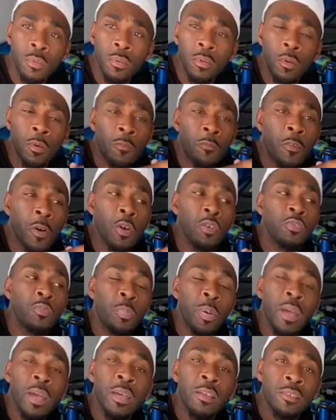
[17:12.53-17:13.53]
the
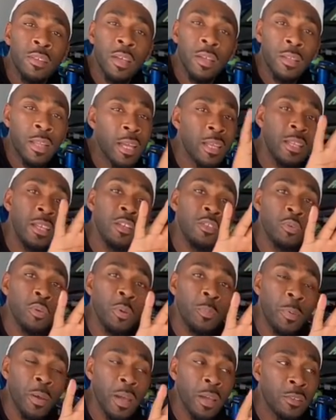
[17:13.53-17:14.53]
first pass, they did three
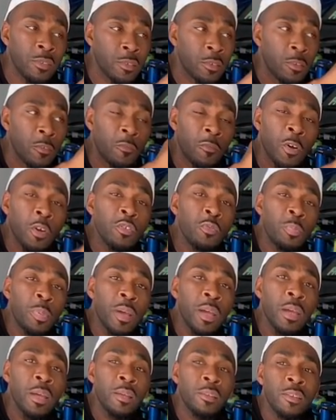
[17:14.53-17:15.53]
passes. The first
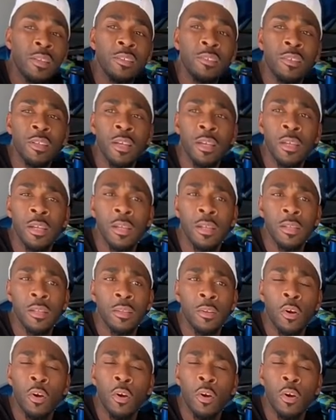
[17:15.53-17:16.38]
pass, he said the